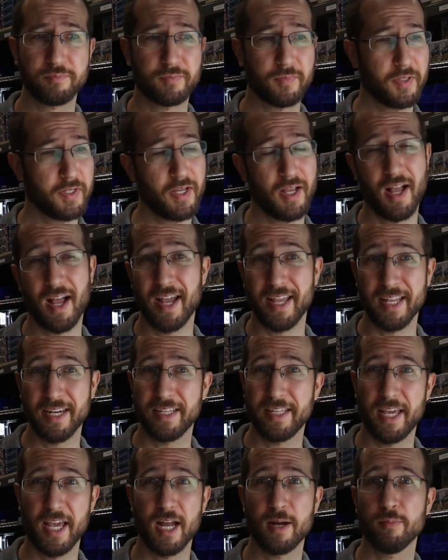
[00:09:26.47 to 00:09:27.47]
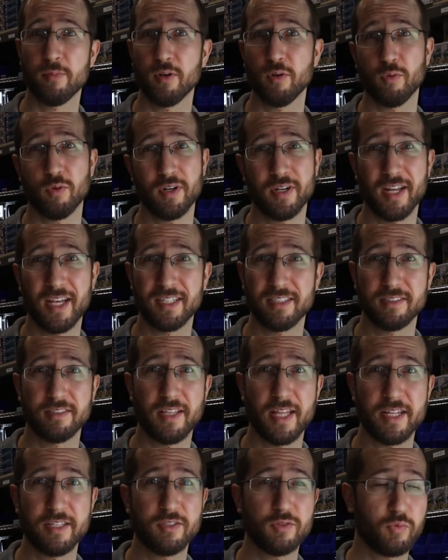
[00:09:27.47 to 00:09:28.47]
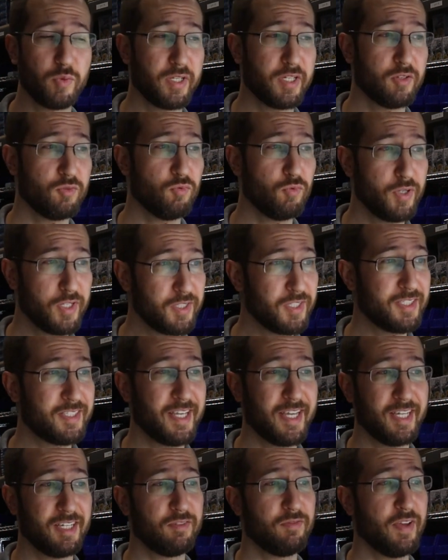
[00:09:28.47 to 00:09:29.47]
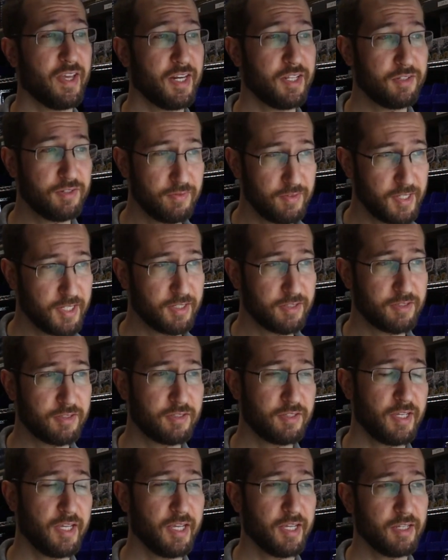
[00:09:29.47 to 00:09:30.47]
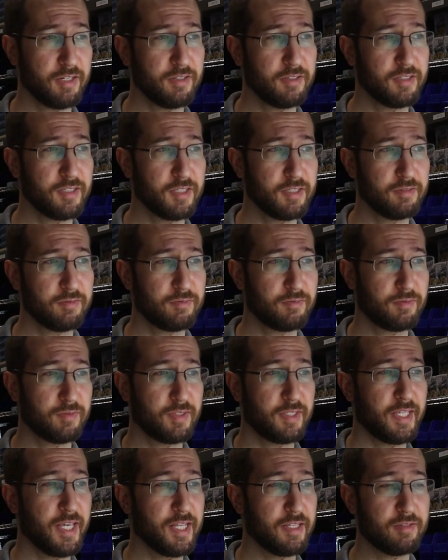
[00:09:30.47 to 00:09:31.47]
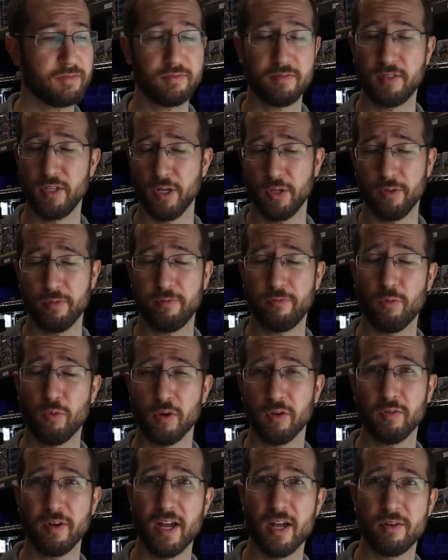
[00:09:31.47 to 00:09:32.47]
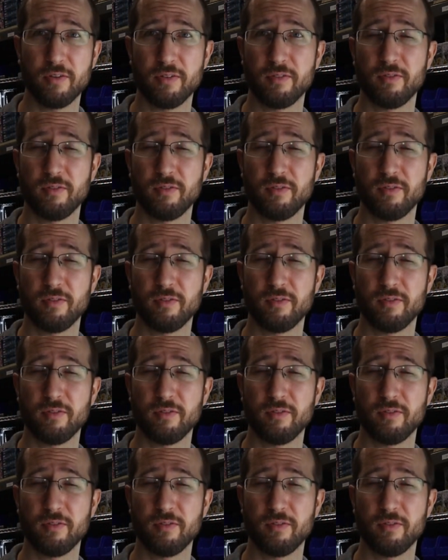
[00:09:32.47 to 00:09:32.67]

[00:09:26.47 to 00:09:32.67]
like a high-end camera or a nice lens, we can really take advantage of this and get the foreground